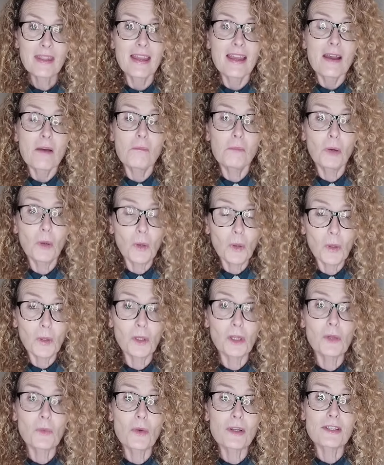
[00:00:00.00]

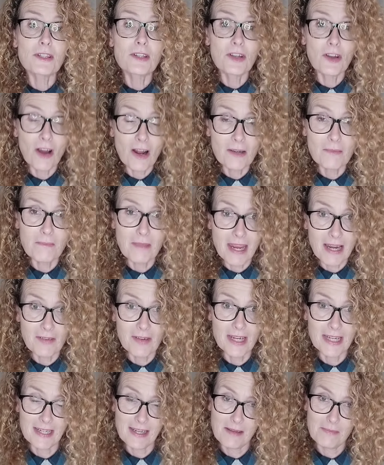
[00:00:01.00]
Paul was not
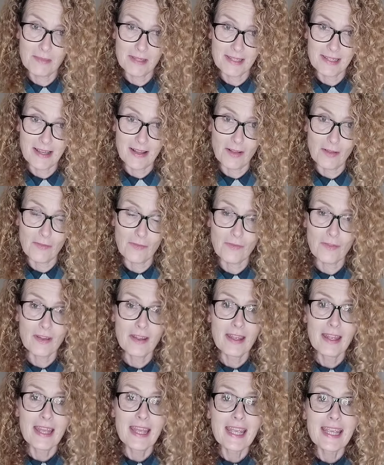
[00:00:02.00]
married himself.
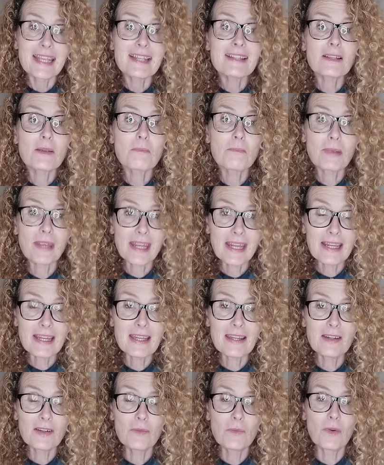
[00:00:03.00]
His
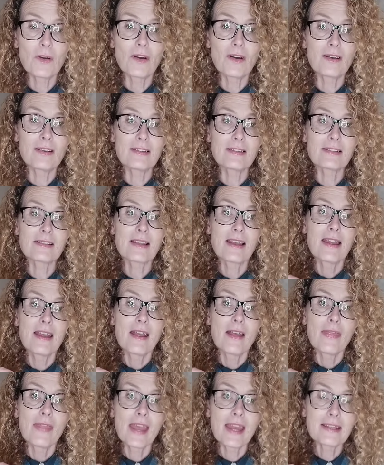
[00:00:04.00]
opinion was
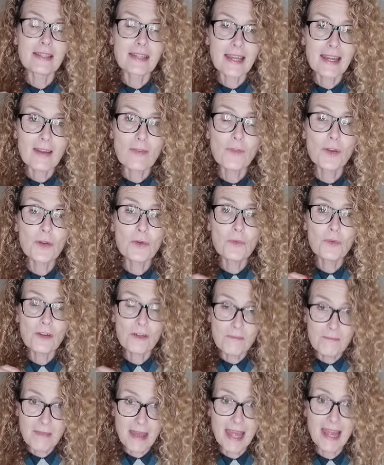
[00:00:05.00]
that if you
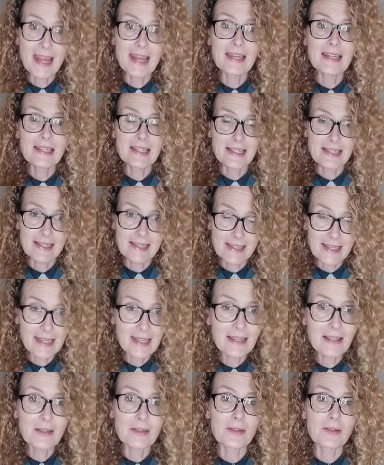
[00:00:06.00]
remained
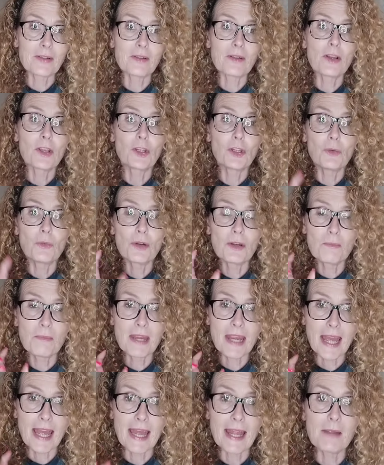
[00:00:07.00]
single, you would
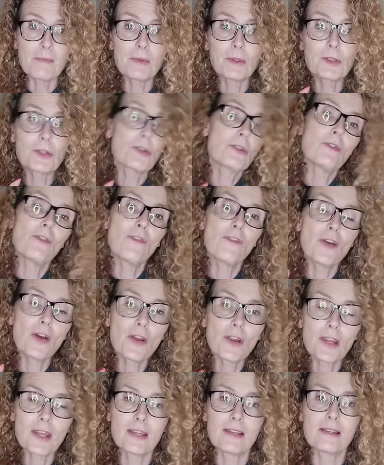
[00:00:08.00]
be able to
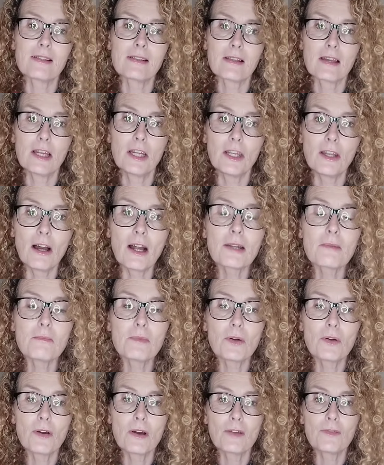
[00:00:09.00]
focus a lot
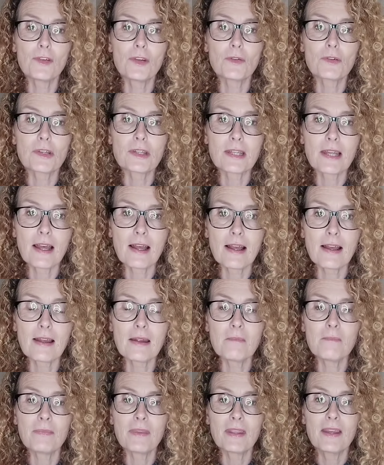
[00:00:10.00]
more of your
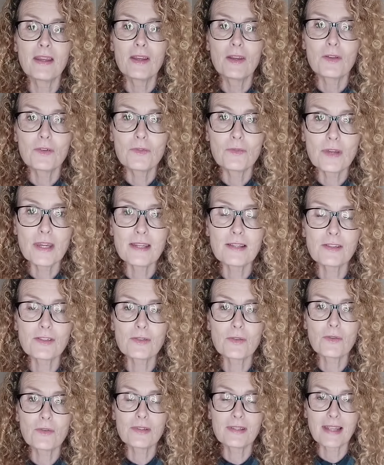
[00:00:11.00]
time,
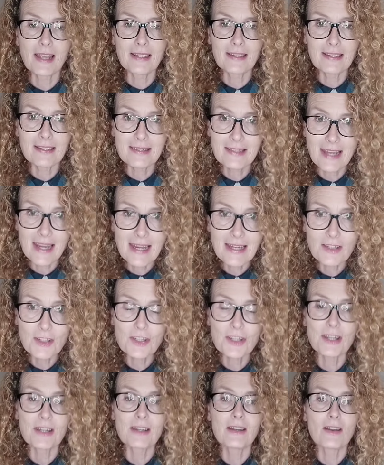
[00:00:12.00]
resource, and
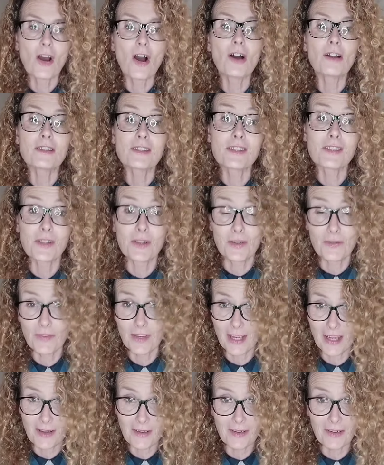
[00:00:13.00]
attention on
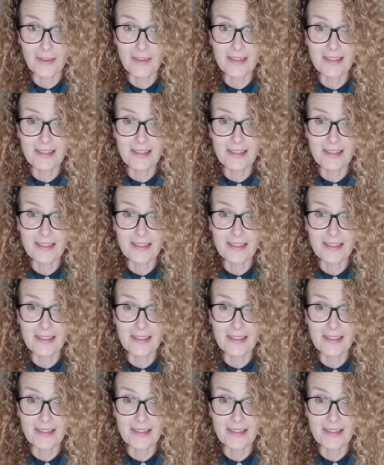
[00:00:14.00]
serving God.